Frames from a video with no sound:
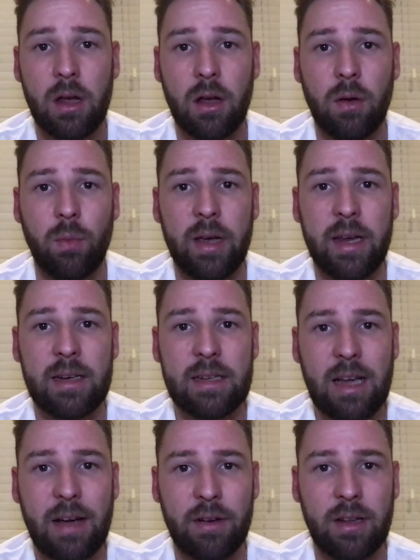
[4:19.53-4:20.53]
we
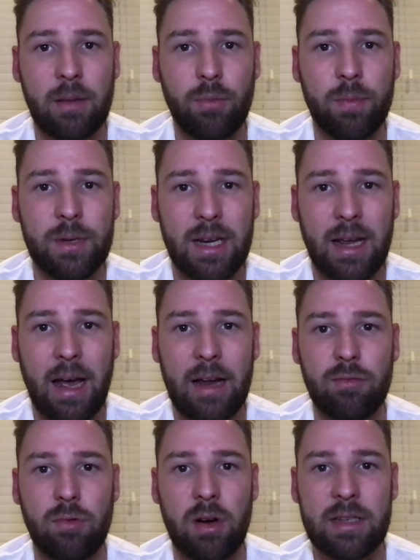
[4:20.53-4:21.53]
discovered that the property had
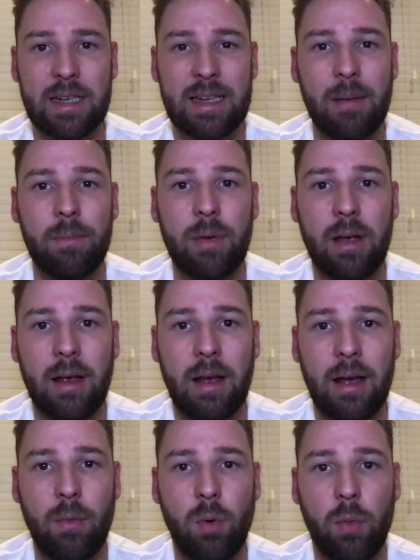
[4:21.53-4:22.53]
rising damp,
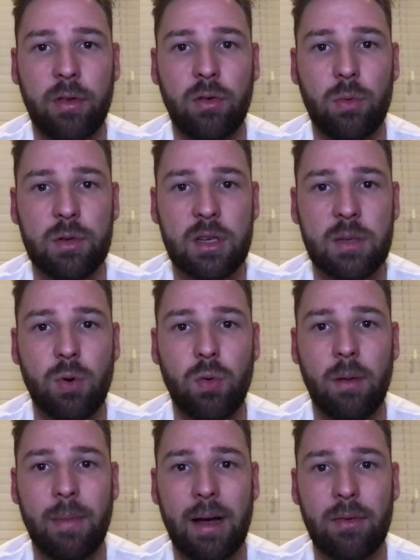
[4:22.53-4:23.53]
what we thought was a small
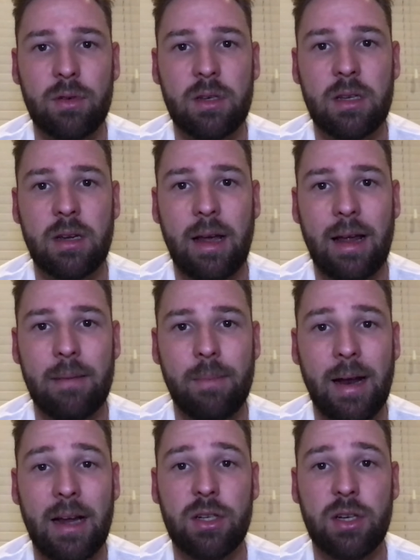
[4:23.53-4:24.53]
amount,
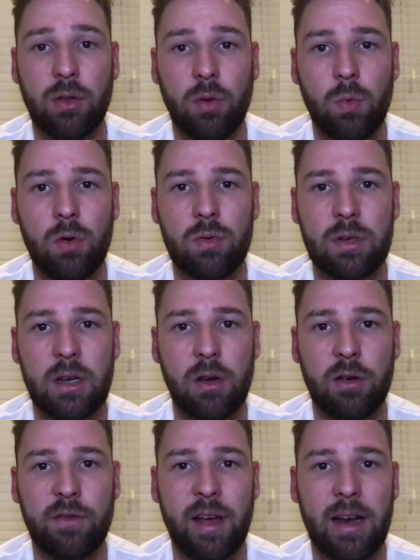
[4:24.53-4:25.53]
and actually on the walls it
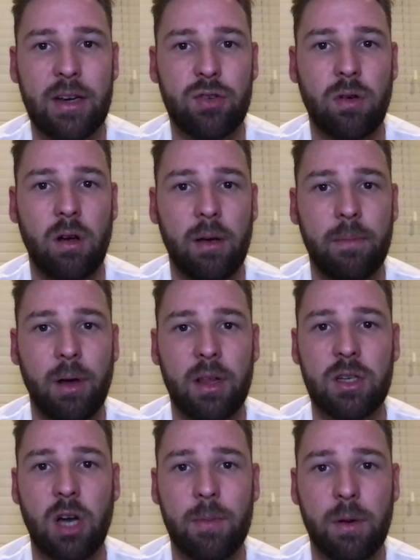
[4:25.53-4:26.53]
looked fairly dry. By the
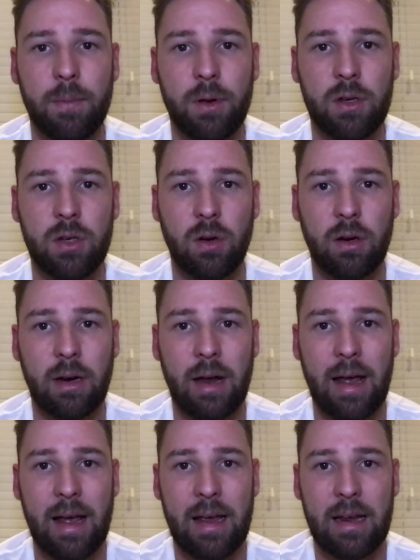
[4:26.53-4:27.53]
time you put on
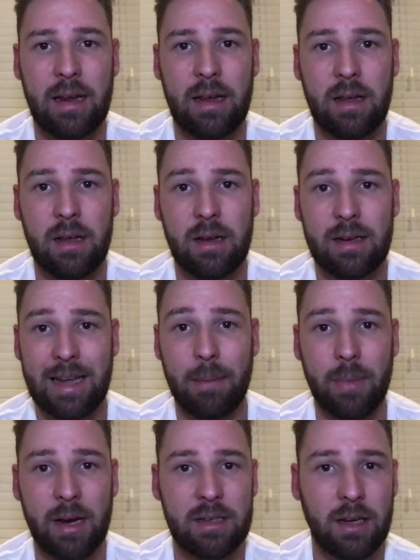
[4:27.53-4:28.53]
a damp
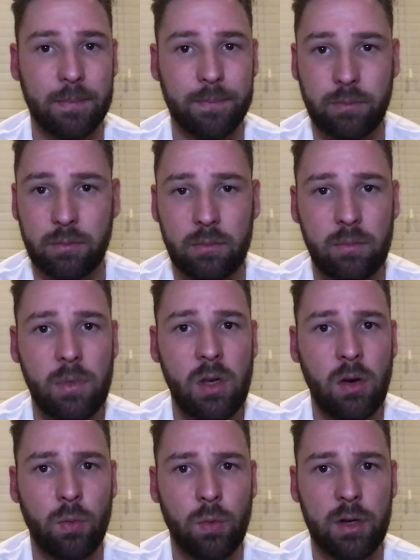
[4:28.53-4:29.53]
meter,
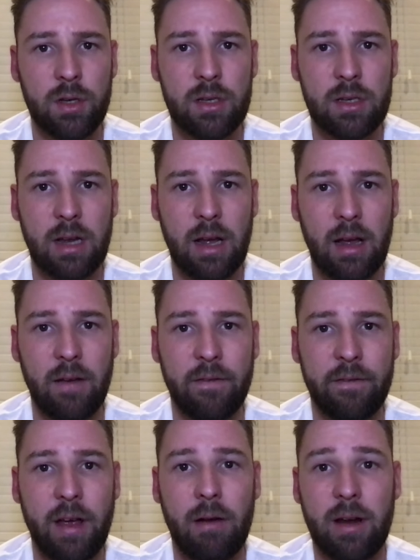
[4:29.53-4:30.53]
it was
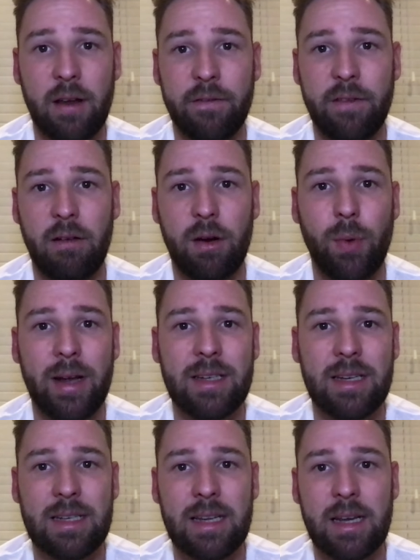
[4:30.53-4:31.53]
very, very wet
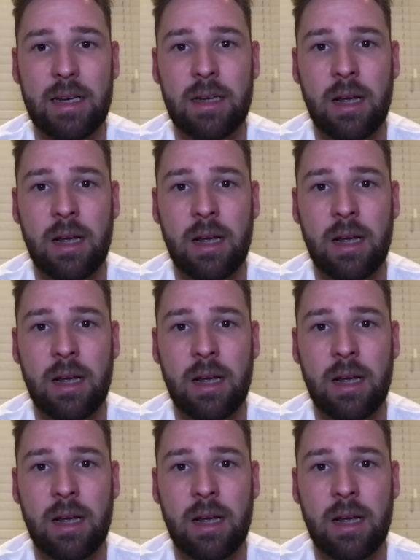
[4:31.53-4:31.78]
indeed.